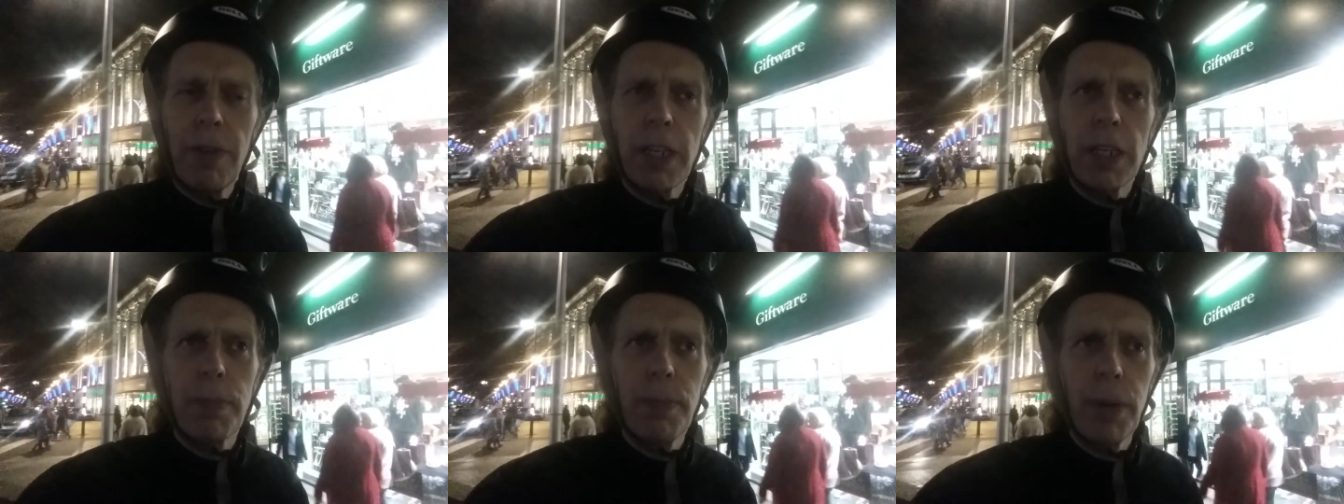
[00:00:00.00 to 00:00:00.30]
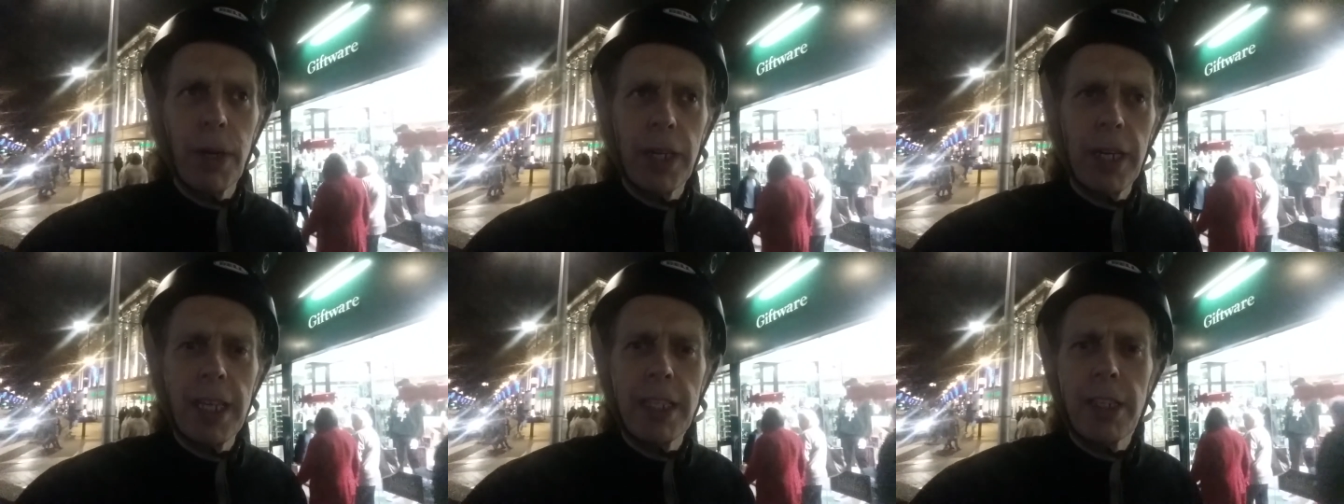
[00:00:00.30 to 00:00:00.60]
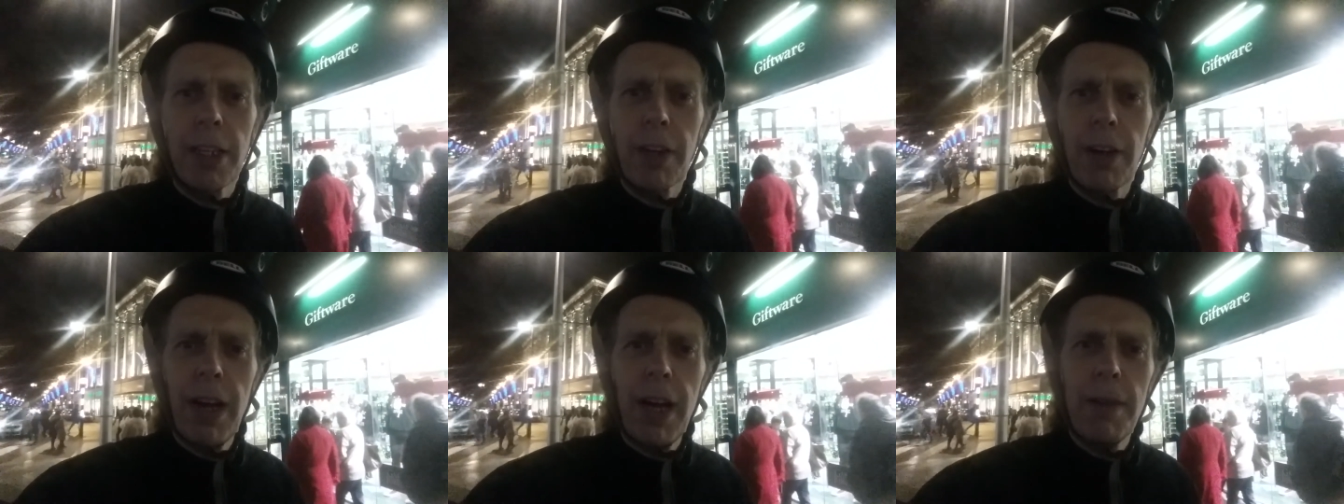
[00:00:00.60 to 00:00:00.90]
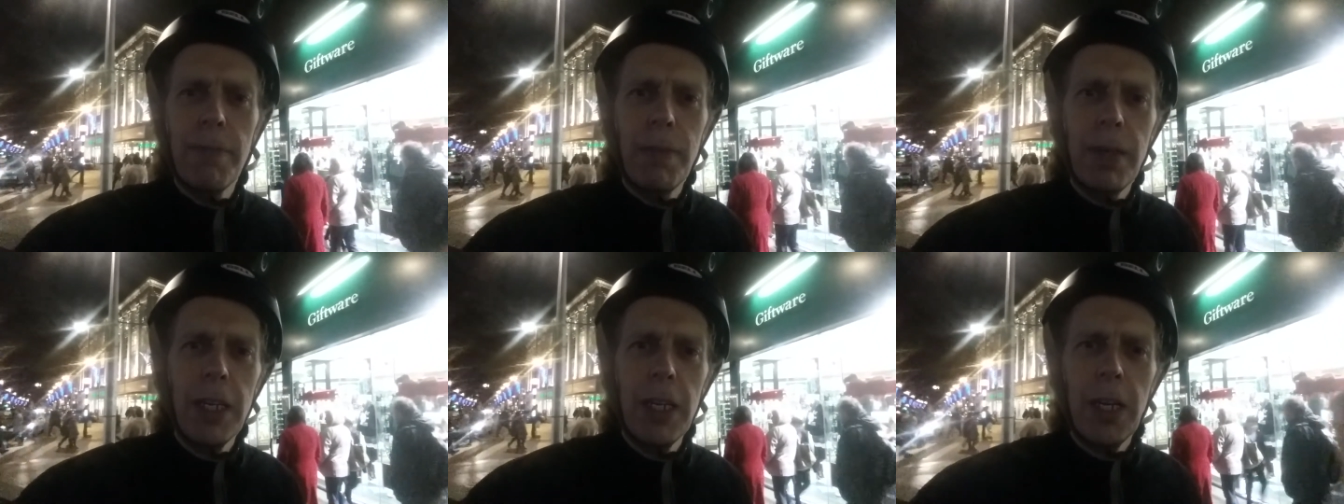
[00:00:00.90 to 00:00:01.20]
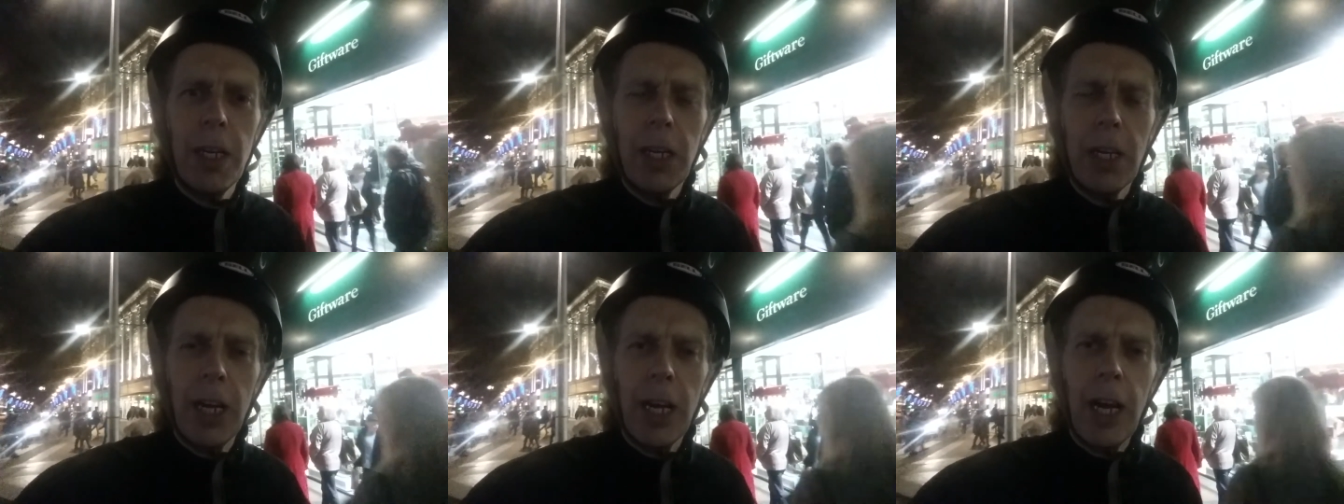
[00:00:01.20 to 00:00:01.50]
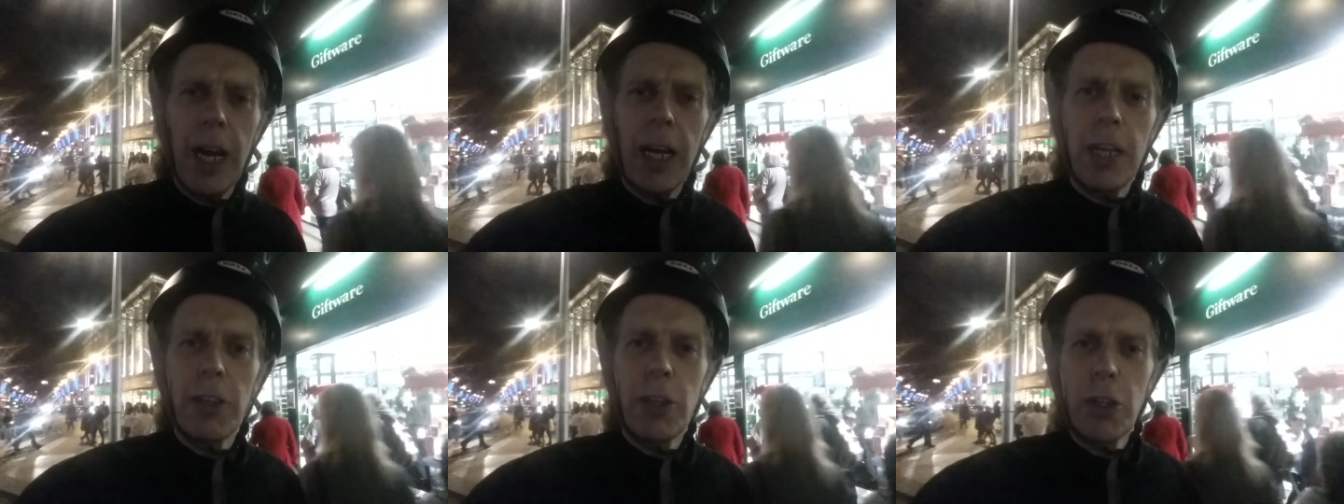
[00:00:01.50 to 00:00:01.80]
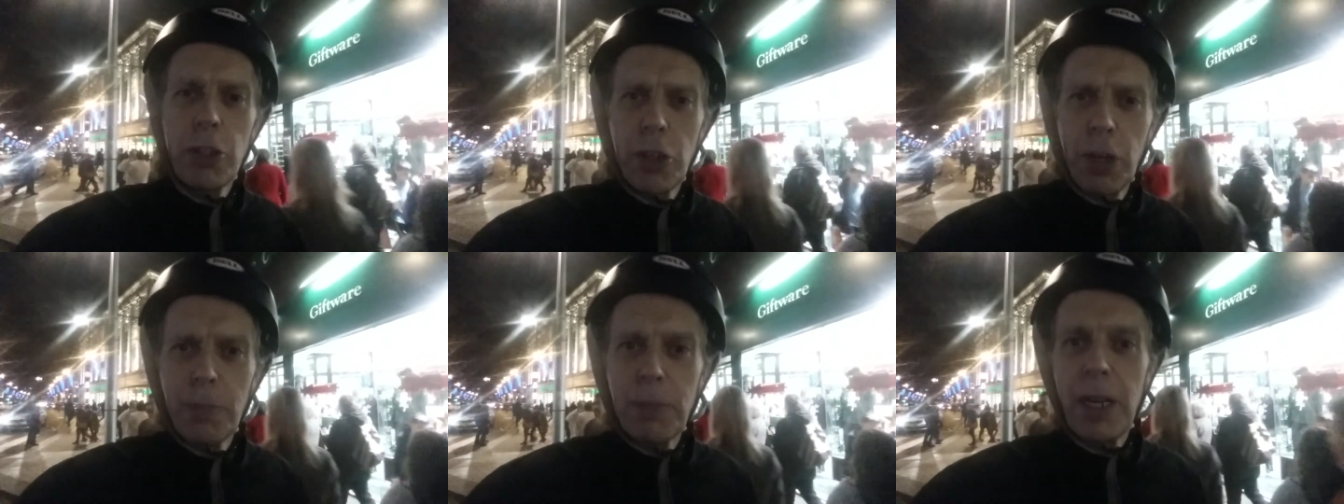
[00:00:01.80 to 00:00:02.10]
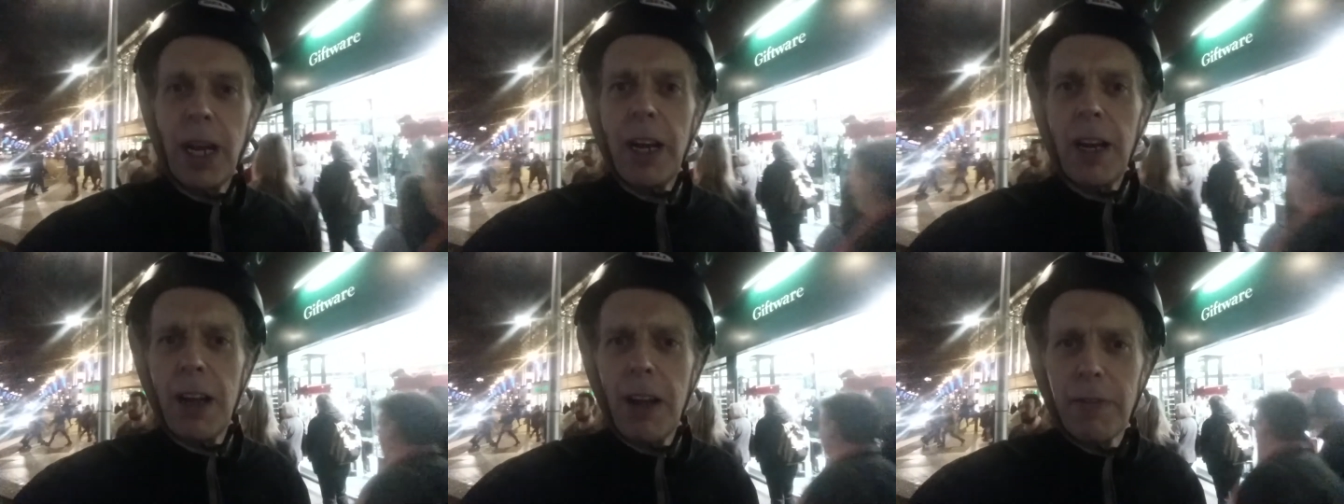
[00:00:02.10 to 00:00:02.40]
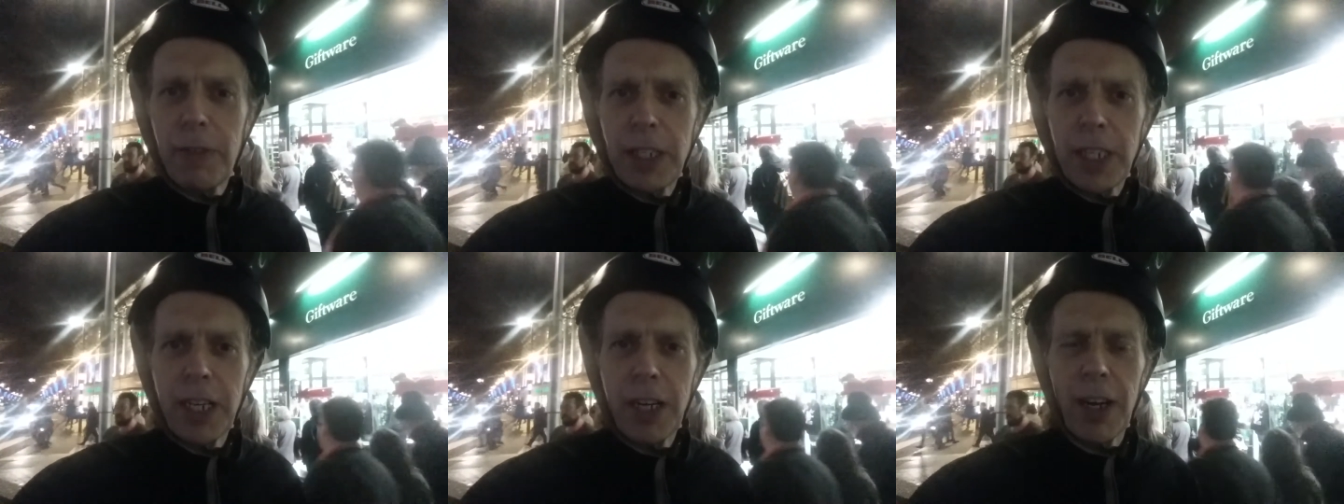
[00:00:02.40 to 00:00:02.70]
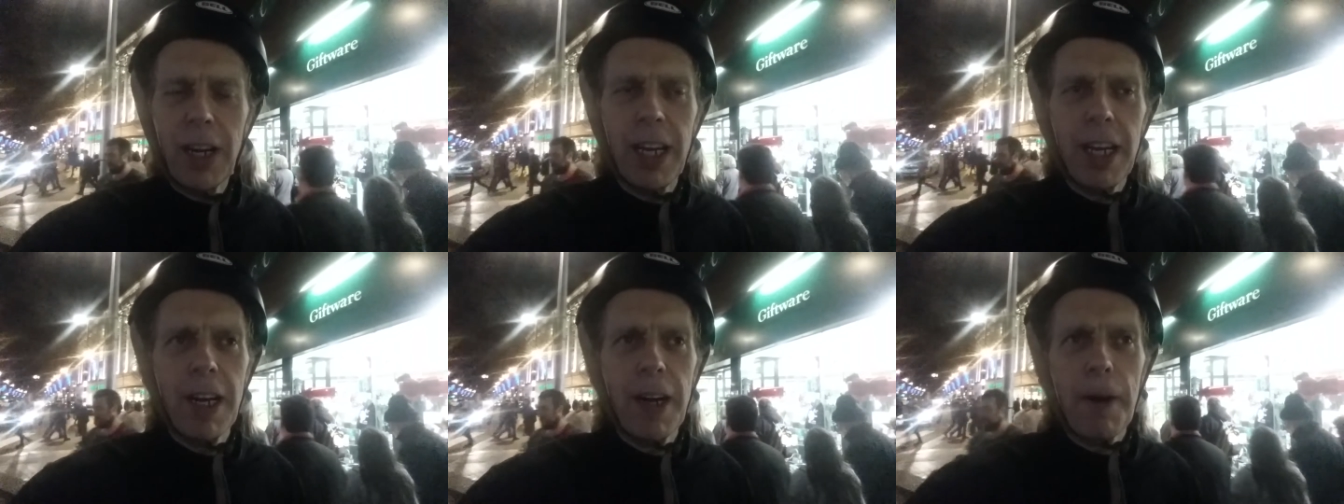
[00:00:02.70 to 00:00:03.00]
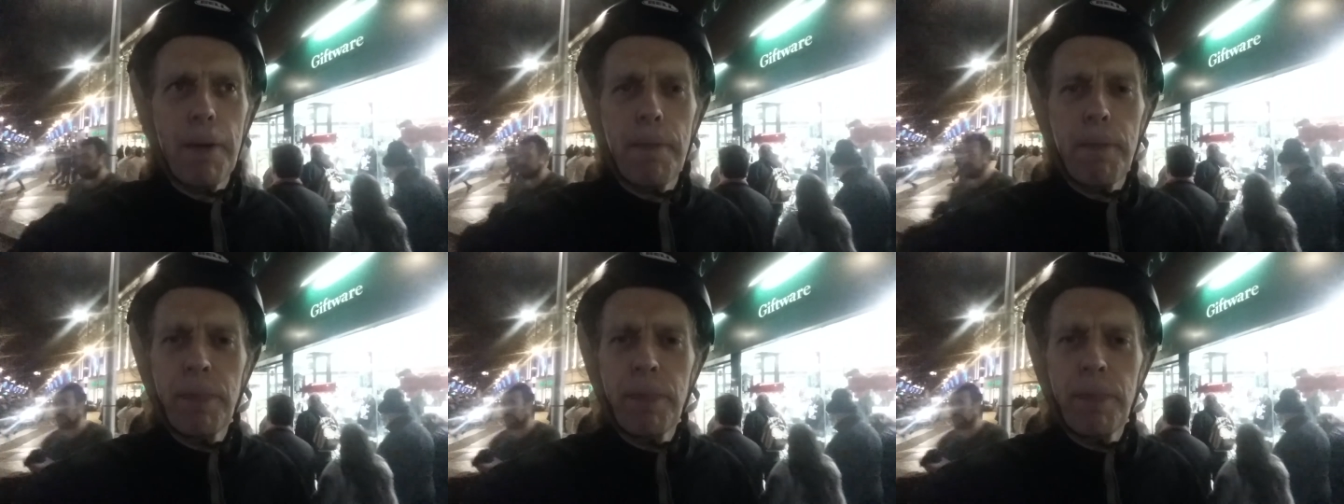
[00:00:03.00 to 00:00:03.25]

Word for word: Facebook and Instagram, YouTube channel obviously you're here,